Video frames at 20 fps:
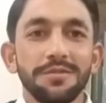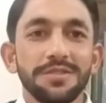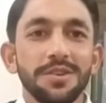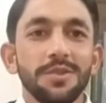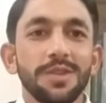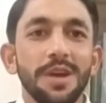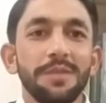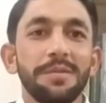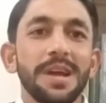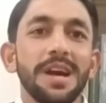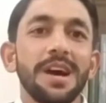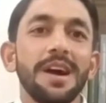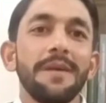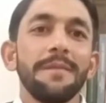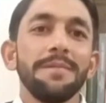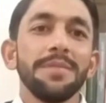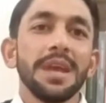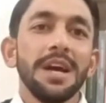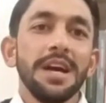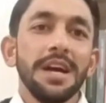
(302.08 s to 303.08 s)
South Africa.
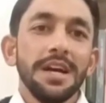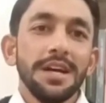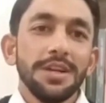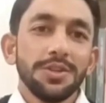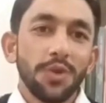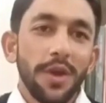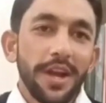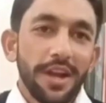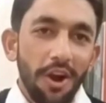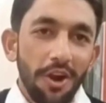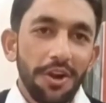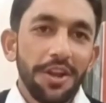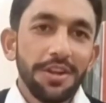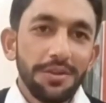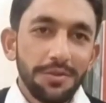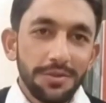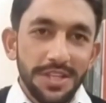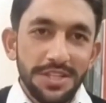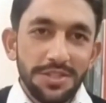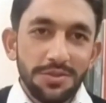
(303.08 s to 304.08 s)
So according
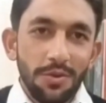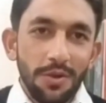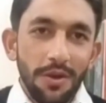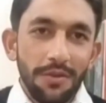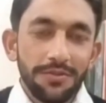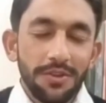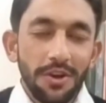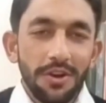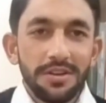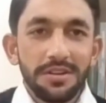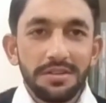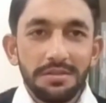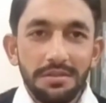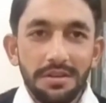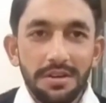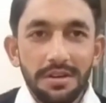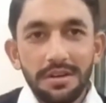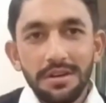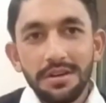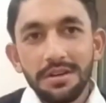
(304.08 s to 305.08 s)
to this school of thought,
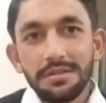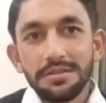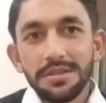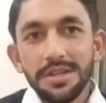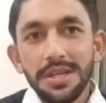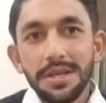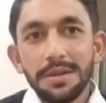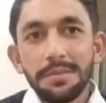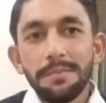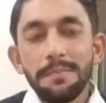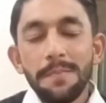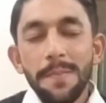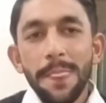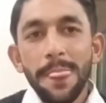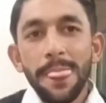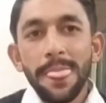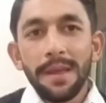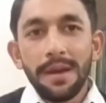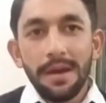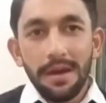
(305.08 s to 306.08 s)
the
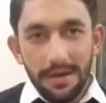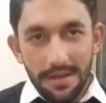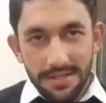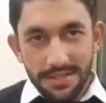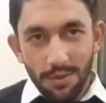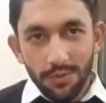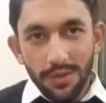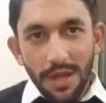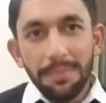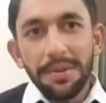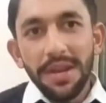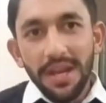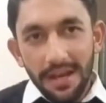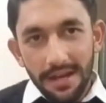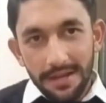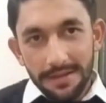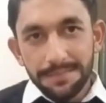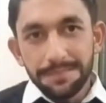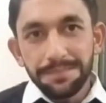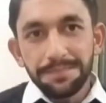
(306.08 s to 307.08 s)
South
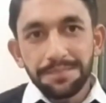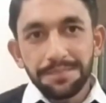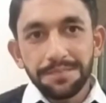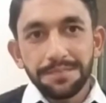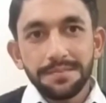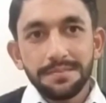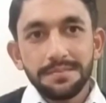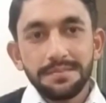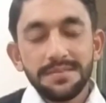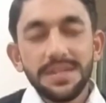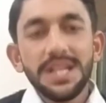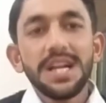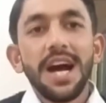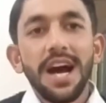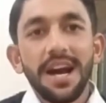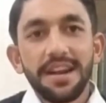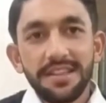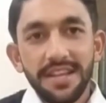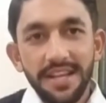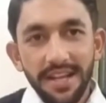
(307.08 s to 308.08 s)
Africa,
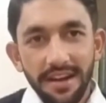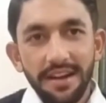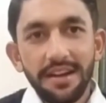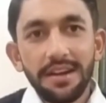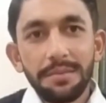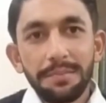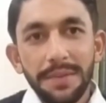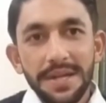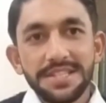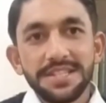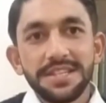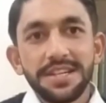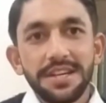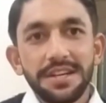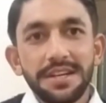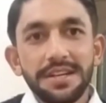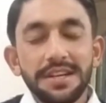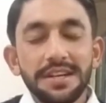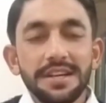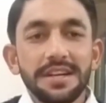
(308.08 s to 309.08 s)
or the current
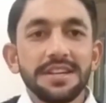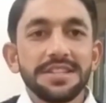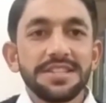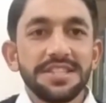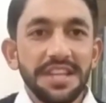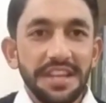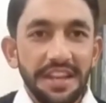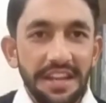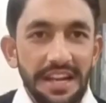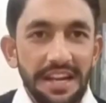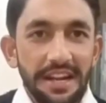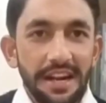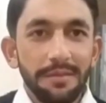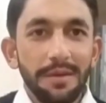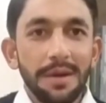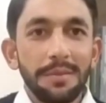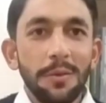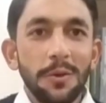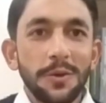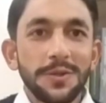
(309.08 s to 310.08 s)
president Cyril
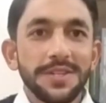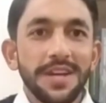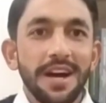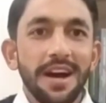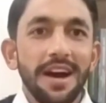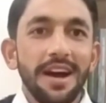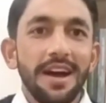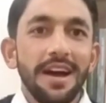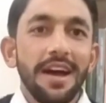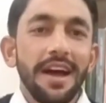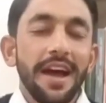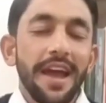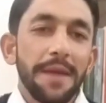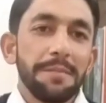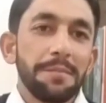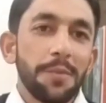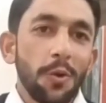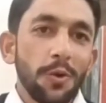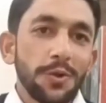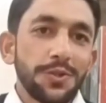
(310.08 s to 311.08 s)
Ramaphosa,
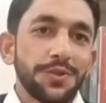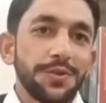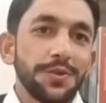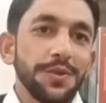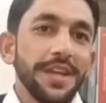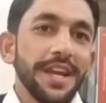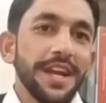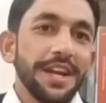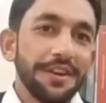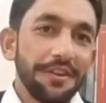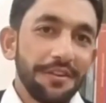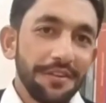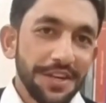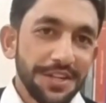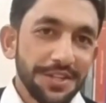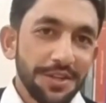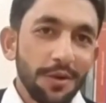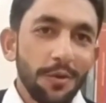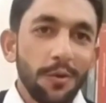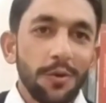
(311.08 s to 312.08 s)
approach to the
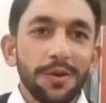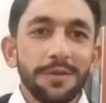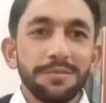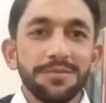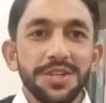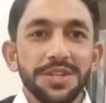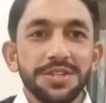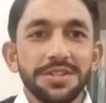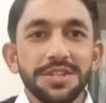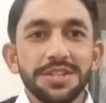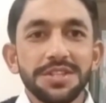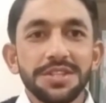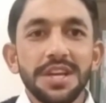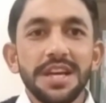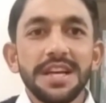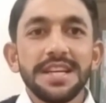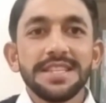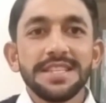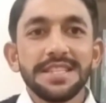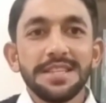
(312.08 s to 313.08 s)
International Court of Justice
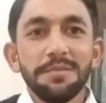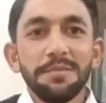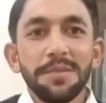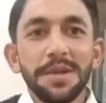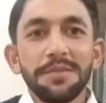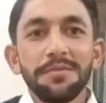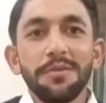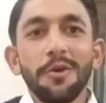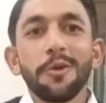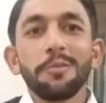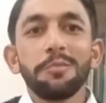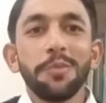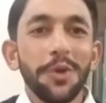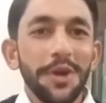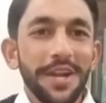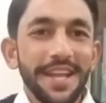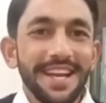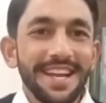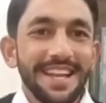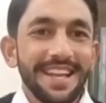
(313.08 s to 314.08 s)
simply for
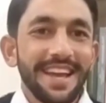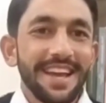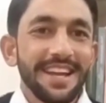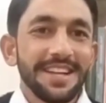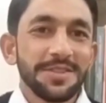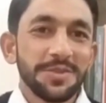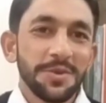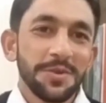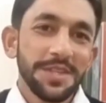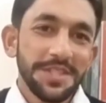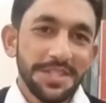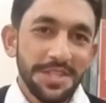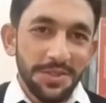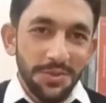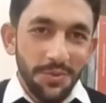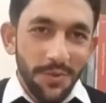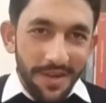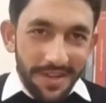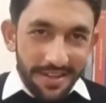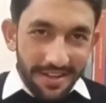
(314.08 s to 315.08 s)
political gain. So this is
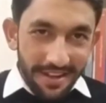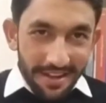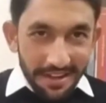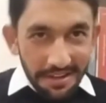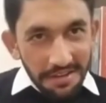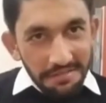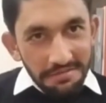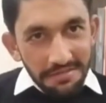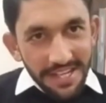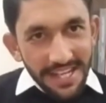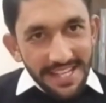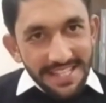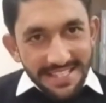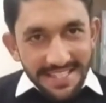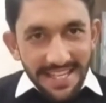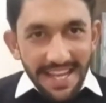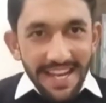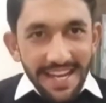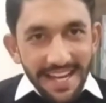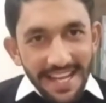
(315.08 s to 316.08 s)
what we can
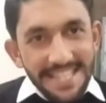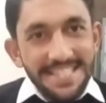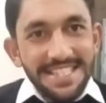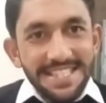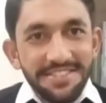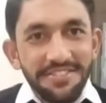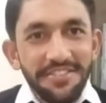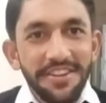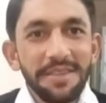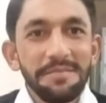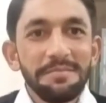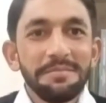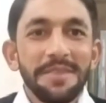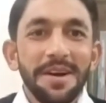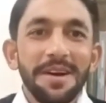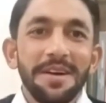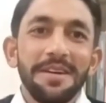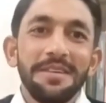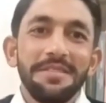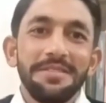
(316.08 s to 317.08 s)
say an extreme
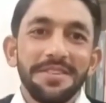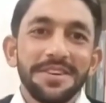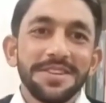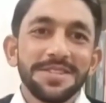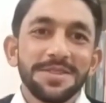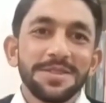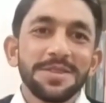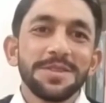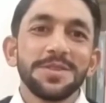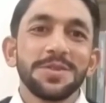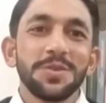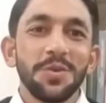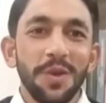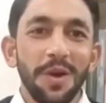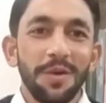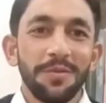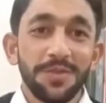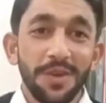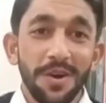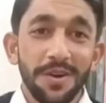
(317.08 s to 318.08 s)
first school
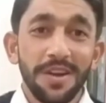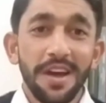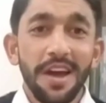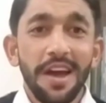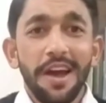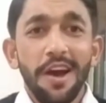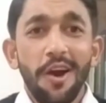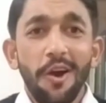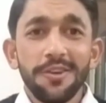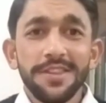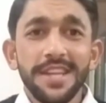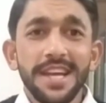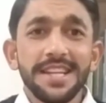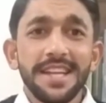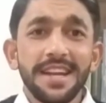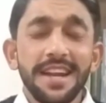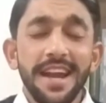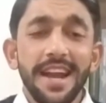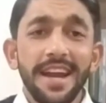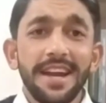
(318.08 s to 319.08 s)
of thought. On the
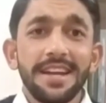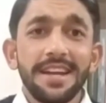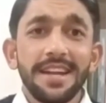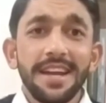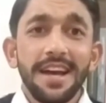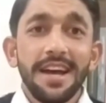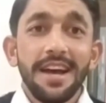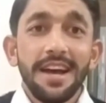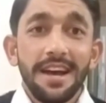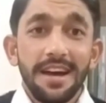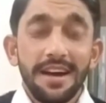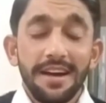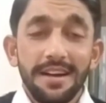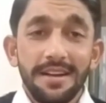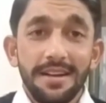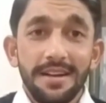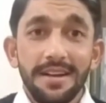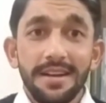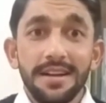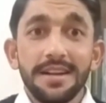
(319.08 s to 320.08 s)
other hand,
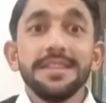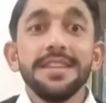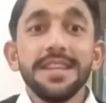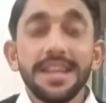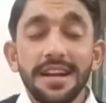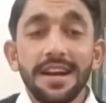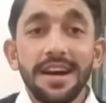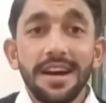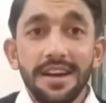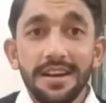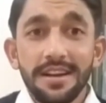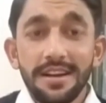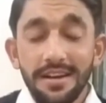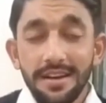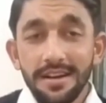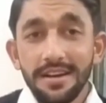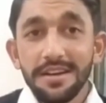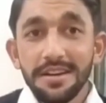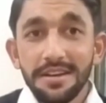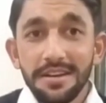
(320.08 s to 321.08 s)
there
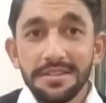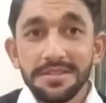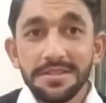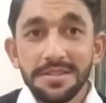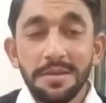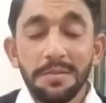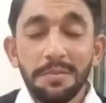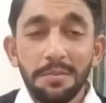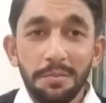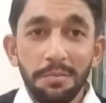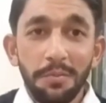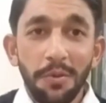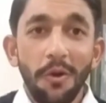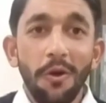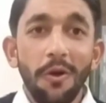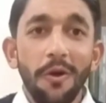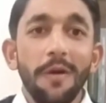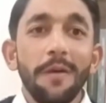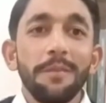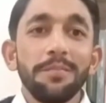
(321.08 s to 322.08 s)
are some
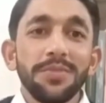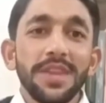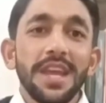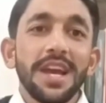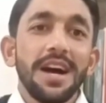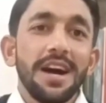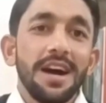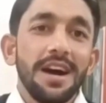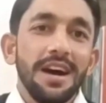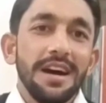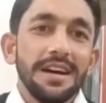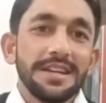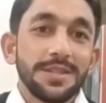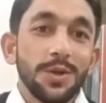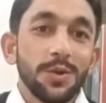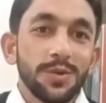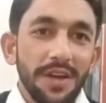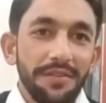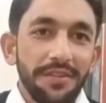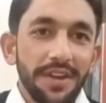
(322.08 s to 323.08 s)
pro
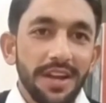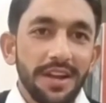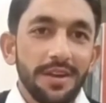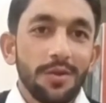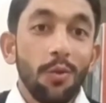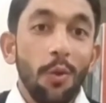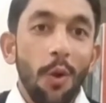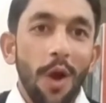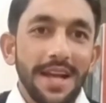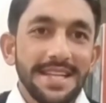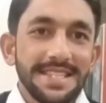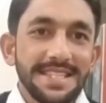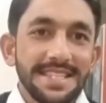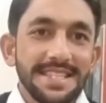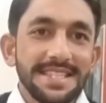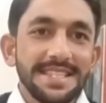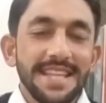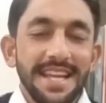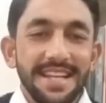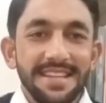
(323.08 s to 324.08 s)
South African
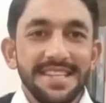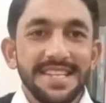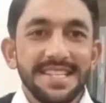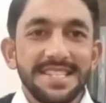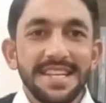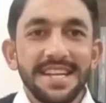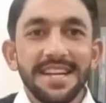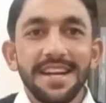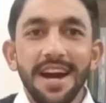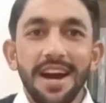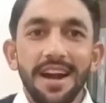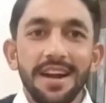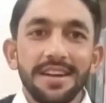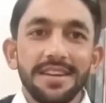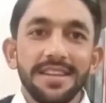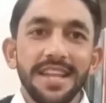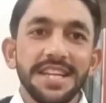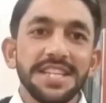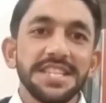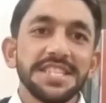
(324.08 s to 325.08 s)
voices in this regard.
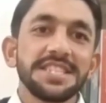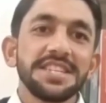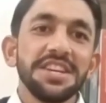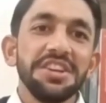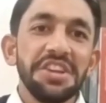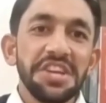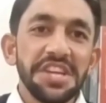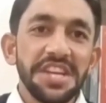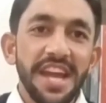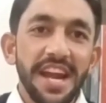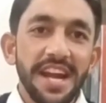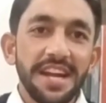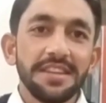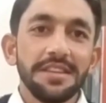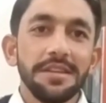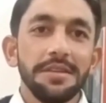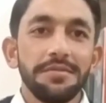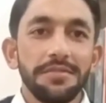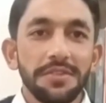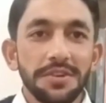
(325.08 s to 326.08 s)
They just negate
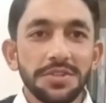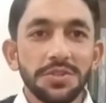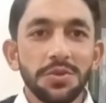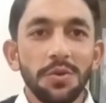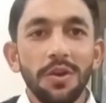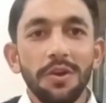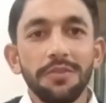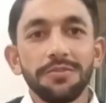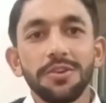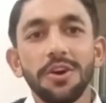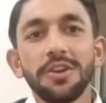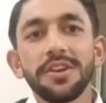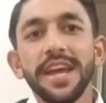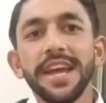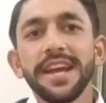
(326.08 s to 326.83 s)
the first school of thought.